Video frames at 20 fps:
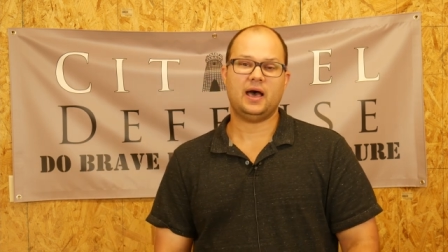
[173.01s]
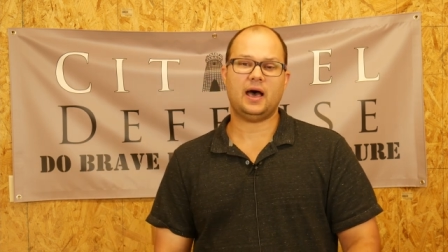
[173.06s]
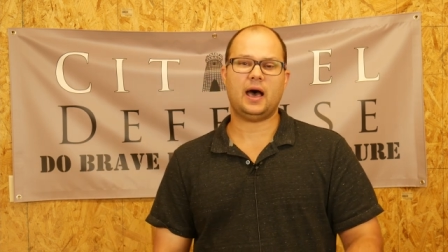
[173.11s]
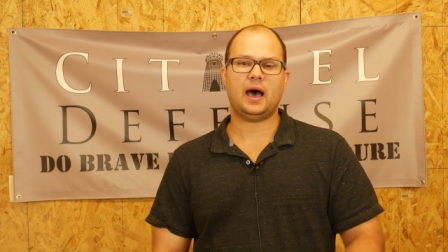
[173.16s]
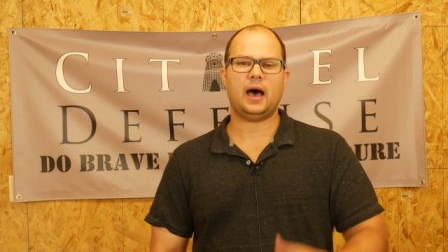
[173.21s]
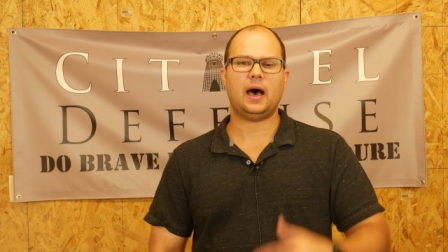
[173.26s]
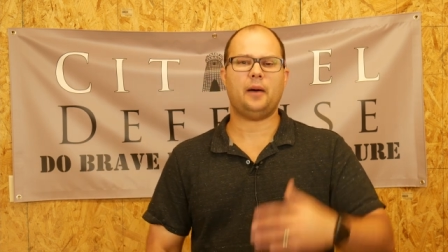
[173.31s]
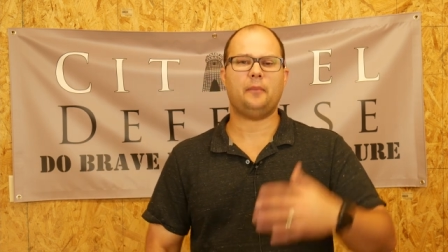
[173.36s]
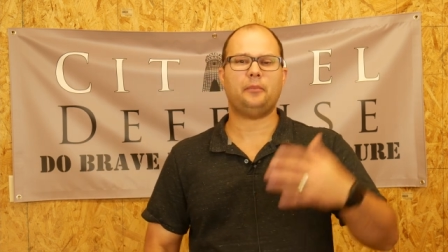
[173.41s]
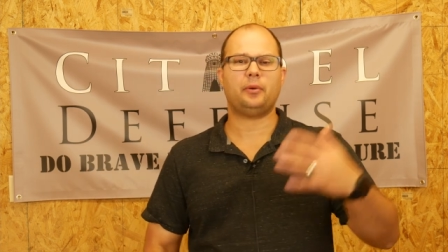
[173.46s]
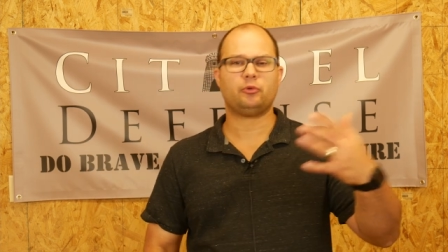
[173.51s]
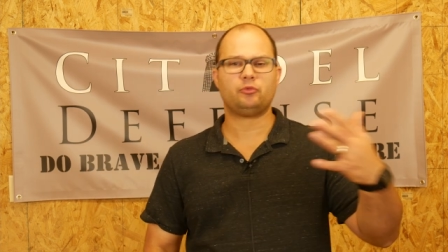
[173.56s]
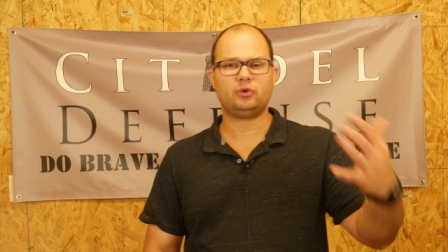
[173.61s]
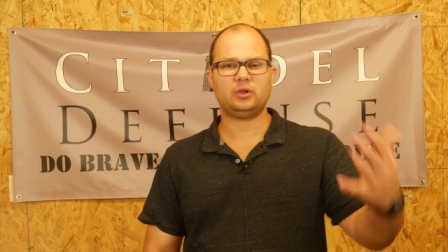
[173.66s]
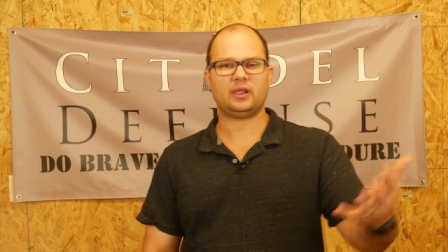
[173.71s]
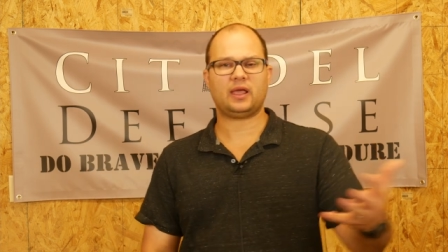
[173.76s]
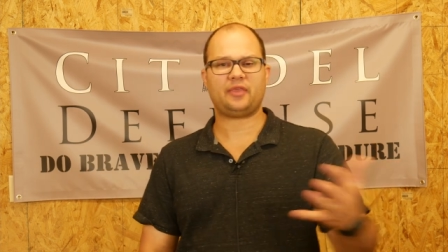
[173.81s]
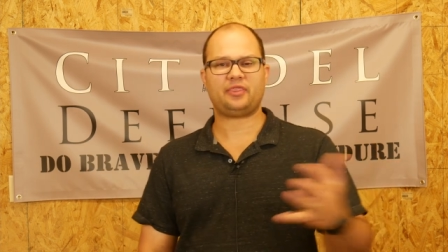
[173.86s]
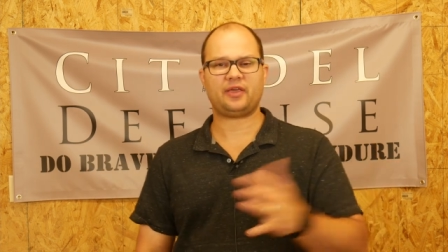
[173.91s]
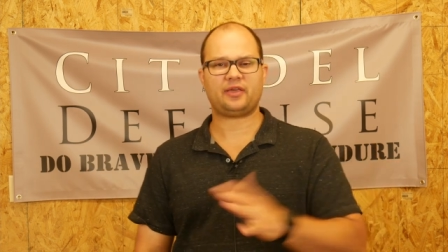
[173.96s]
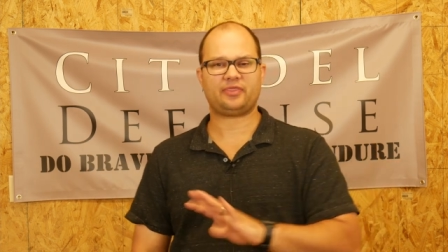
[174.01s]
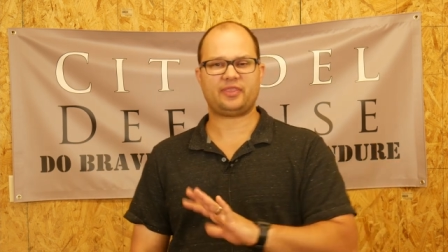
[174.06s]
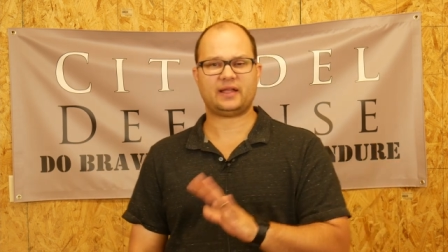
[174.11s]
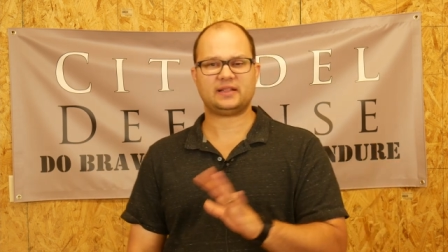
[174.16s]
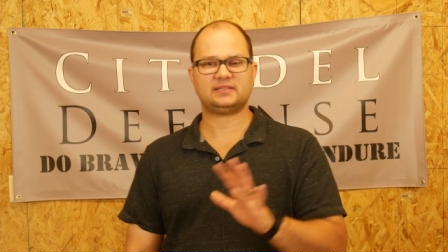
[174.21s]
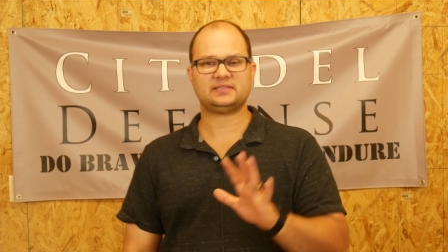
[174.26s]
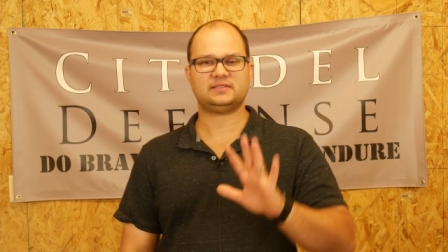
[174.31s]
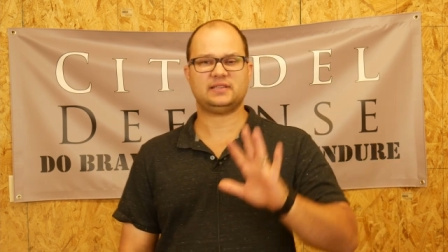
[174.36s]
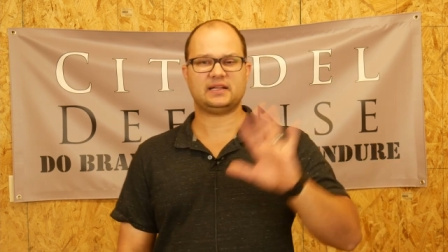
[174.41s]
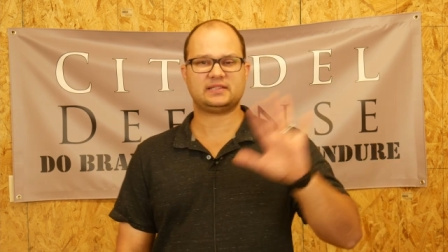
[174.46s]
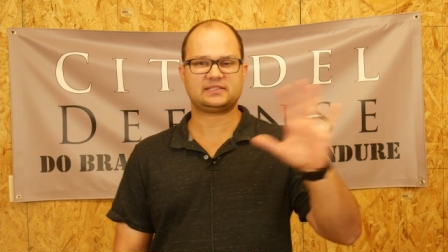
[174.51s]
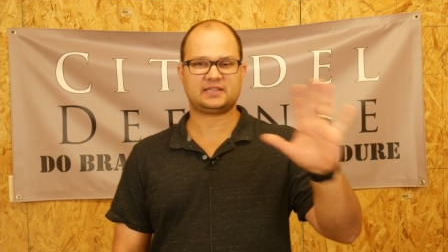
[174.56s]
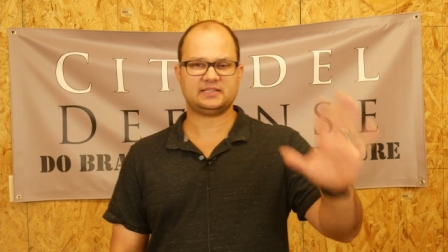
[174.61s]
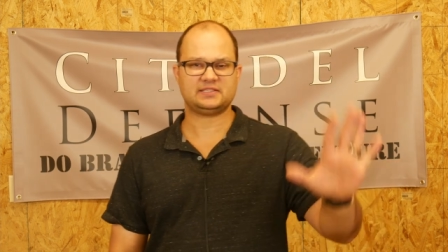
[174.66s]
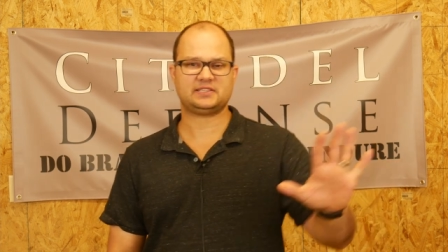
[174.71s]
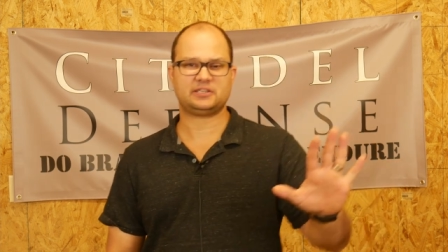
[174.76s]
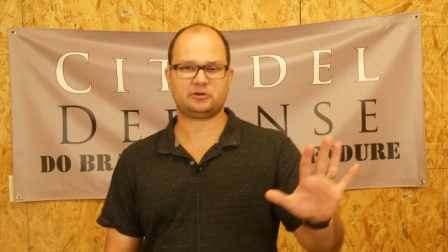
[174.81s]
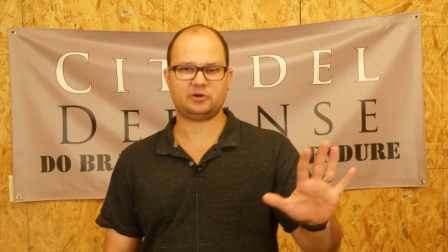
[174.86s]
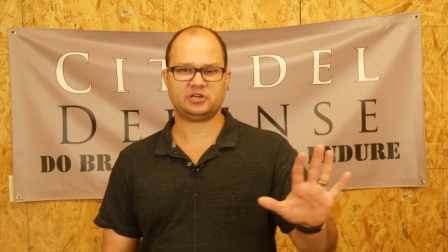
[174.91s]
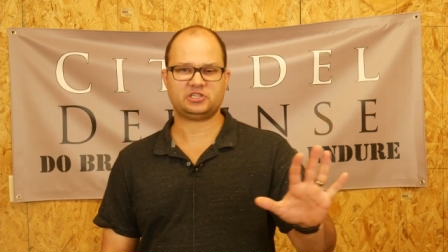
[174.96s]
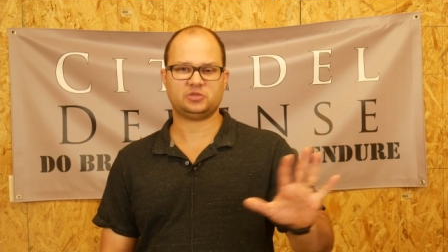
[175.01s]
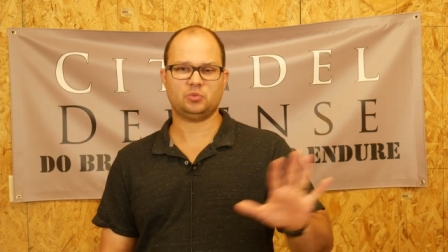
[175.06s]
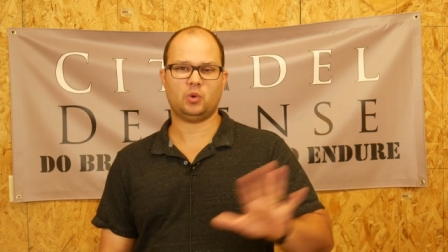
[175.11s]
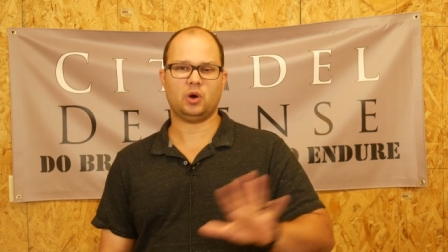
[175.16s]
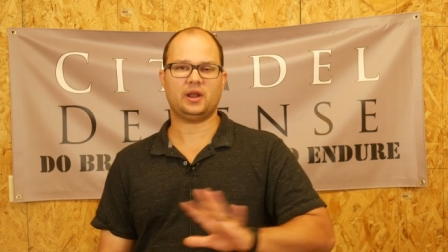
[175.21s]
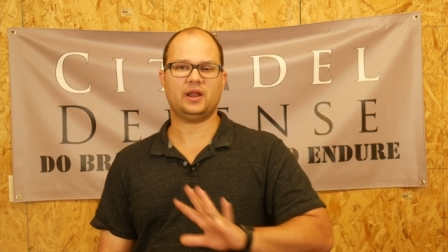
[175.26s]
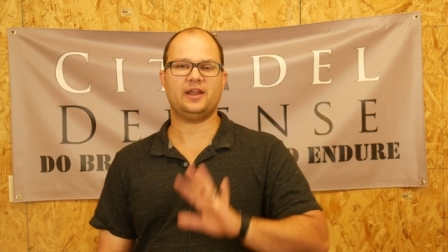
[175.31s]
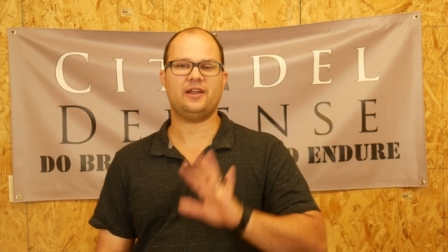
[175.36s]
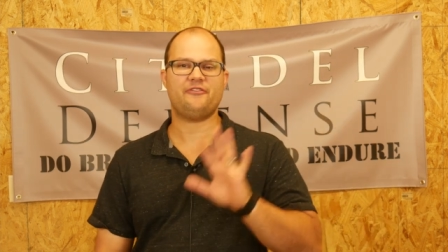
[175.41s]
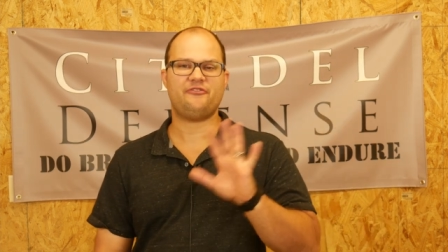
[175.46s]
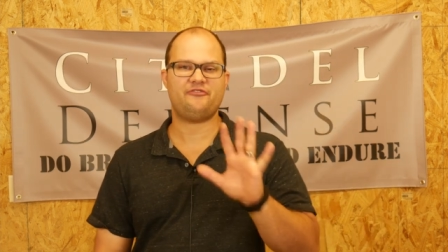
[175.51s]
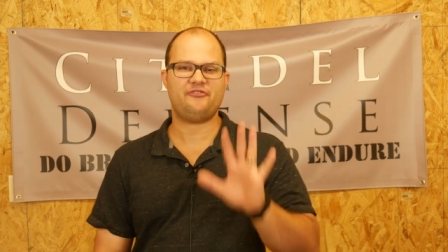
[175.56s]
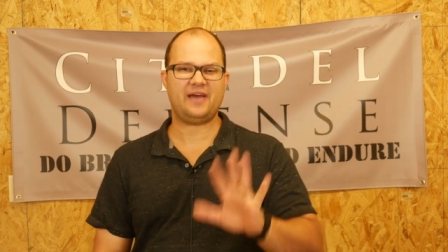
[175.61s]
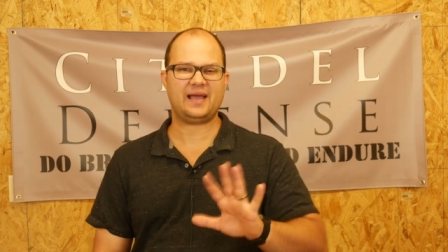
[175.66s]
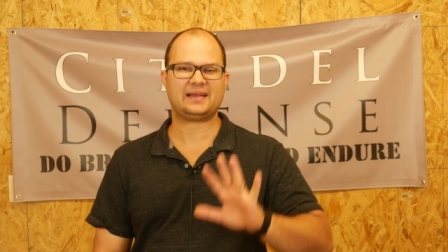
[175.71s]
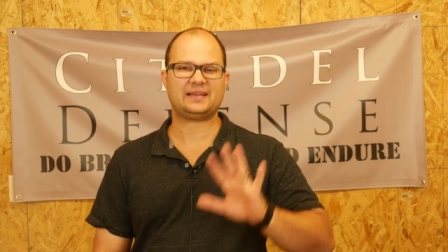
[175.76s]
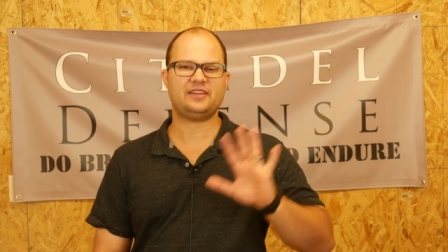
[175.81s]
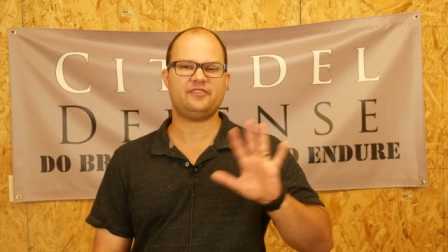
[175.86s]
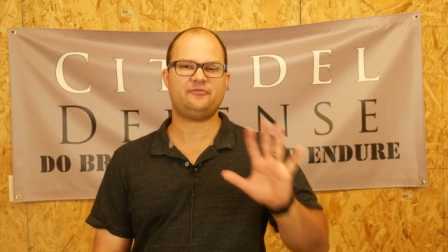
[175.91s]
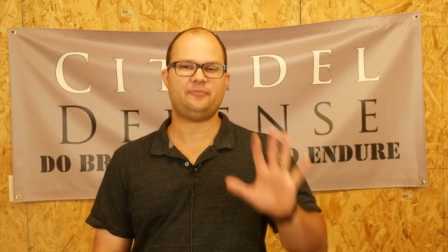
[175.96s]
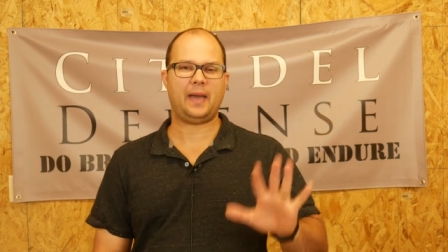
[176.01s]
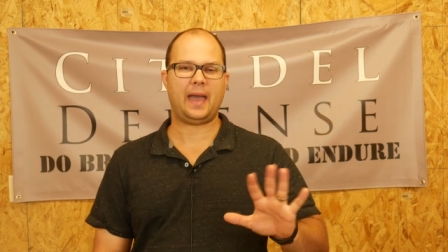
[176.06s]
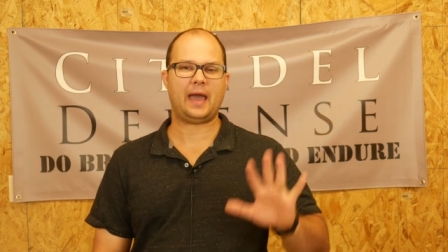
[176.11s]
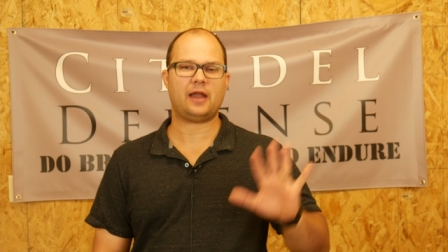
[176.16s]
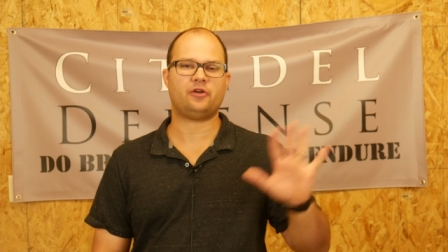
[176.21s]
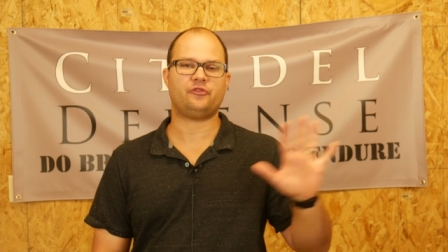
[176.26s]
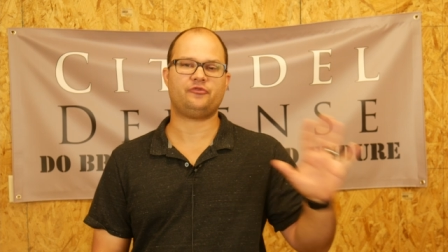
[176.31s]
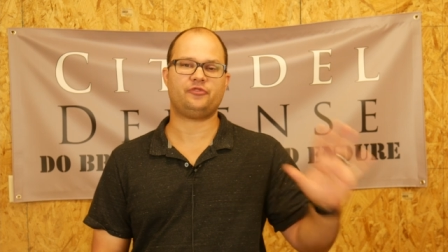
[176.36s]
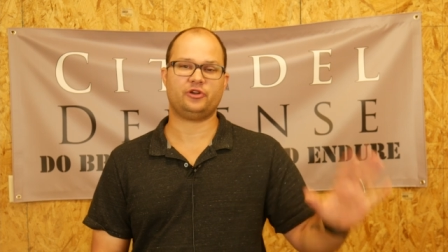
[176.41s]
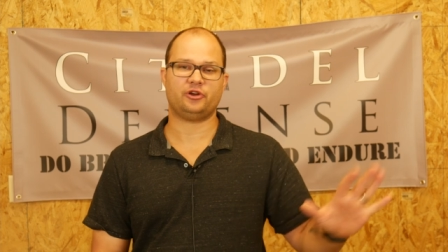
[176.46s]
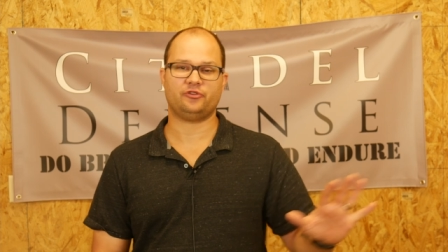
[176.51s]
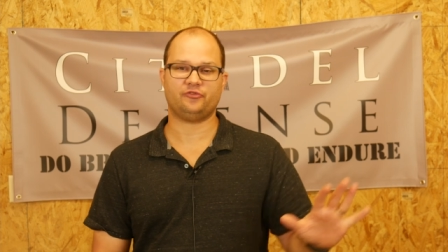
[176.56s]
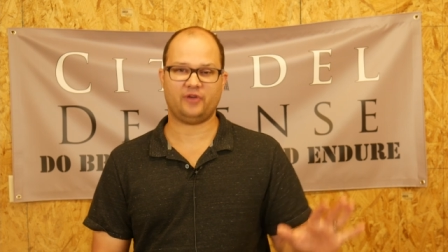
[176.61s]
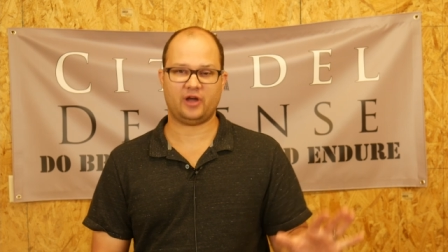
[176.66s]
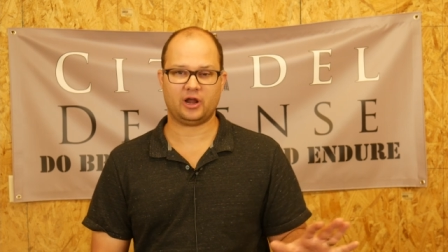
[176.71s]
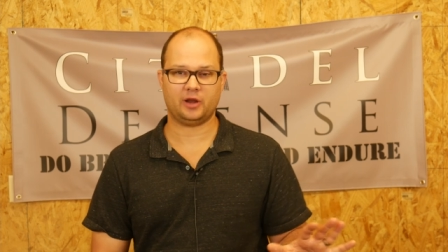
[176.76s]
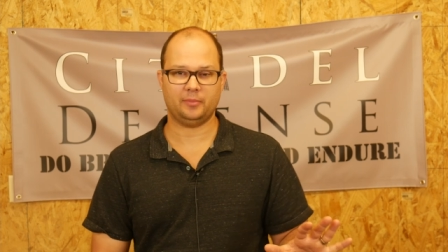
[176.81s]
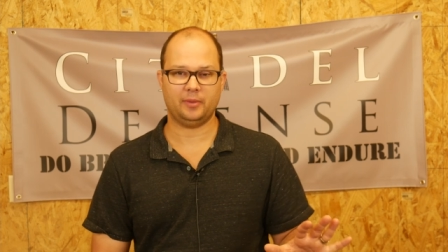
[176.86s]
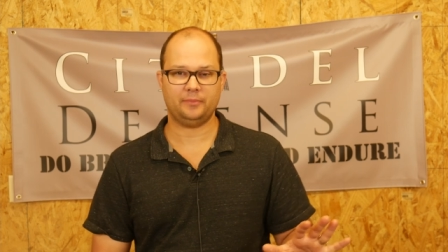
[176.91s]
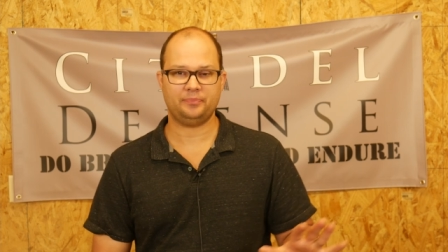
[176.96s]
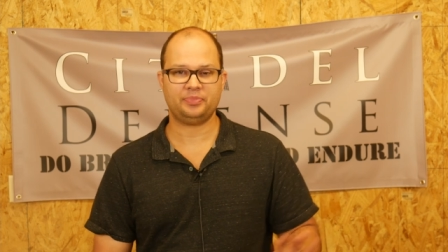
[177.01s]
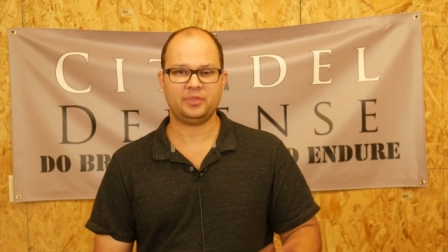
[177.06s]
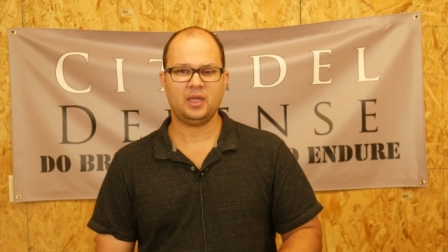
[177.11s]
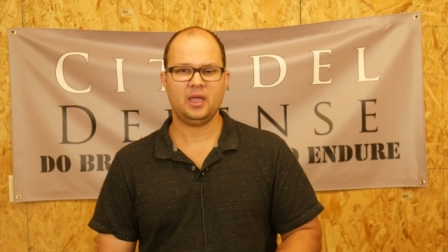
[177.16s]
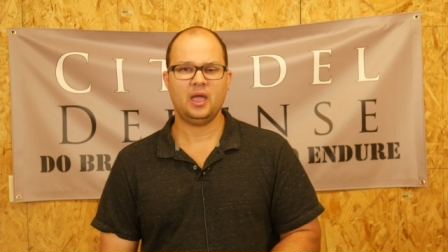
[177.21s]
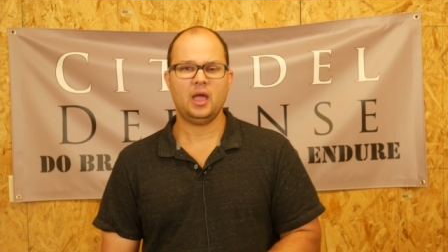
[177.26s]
Uh, but really, I think that's that's consideration one: an effective pattern for your environment.